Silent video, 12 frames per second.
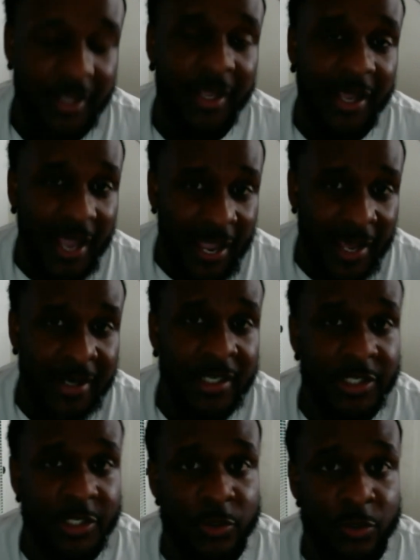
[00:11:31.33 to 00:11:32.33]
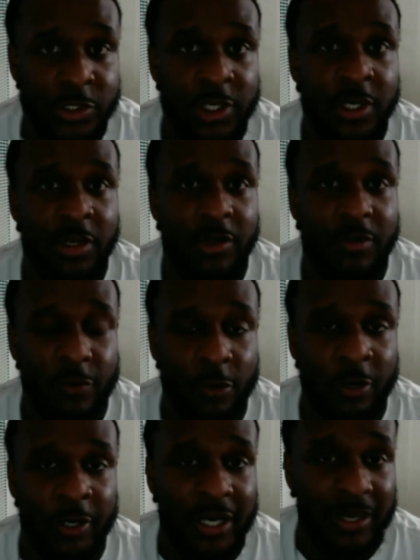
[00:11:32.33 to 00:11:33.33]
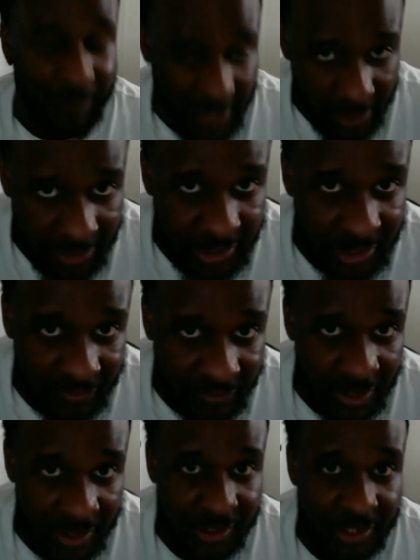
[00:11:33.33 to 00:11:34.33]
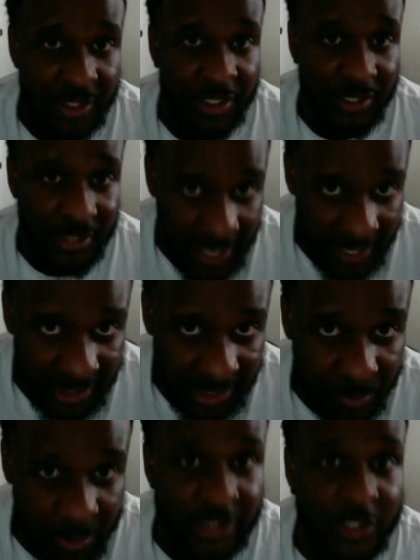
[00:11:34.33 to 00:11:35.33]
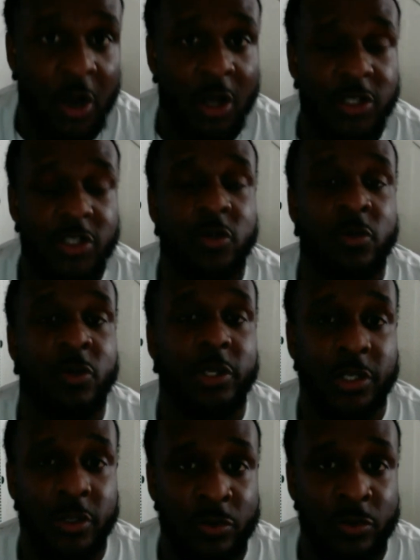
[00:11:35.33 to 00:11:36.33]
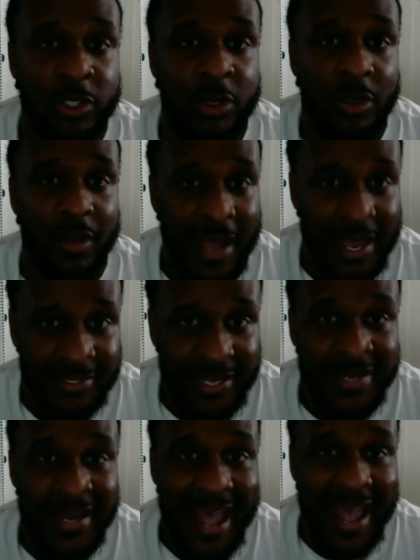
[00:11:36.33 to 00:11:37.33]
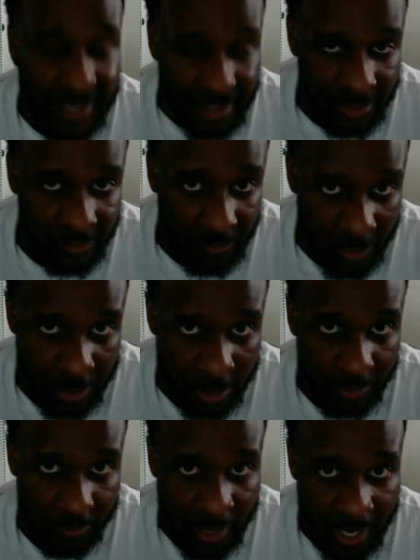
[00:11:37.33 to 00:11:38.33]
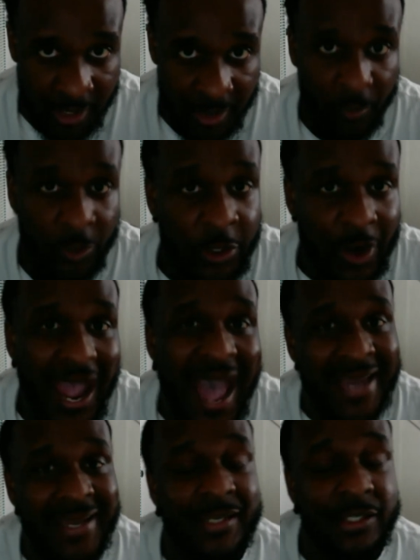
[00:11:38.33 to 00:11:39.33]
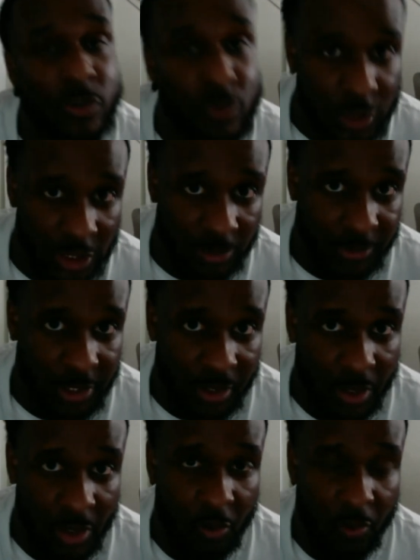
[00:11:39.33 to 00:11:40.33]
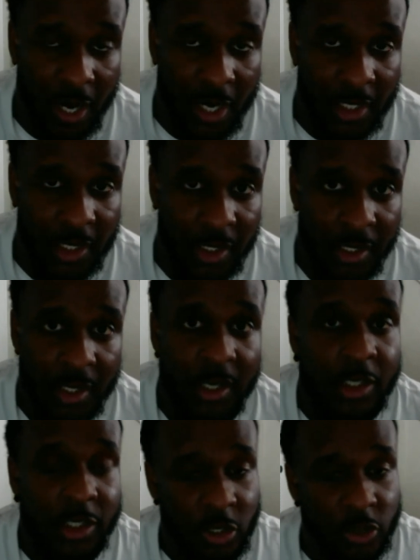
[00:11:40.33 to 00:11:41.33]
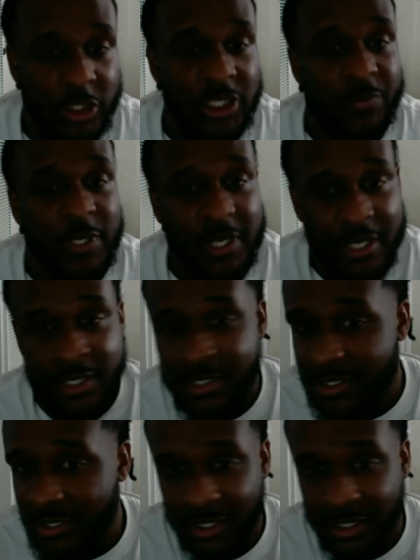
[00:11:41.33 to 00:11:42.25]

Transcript: "And" is used for comparison of things, yes, but it's also used as an additive word, right? When you're adding to something, right? So just because